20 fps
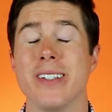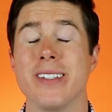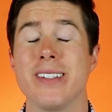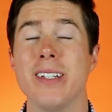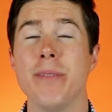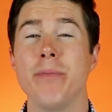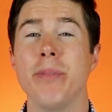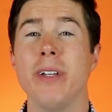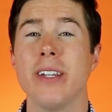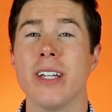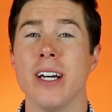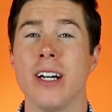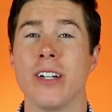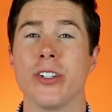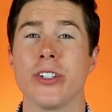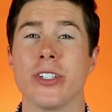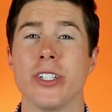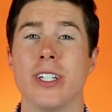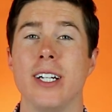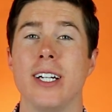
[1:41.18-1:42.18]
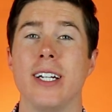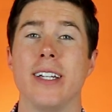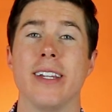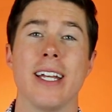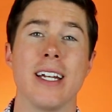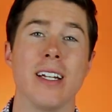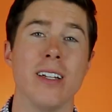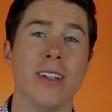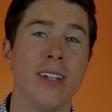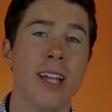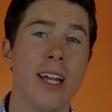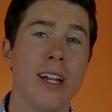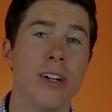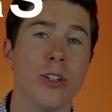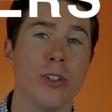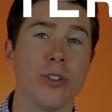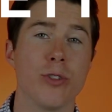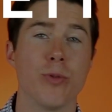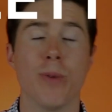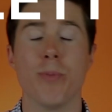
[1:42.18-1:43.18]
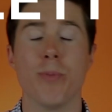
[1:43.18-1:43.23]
is simply the understanding that letters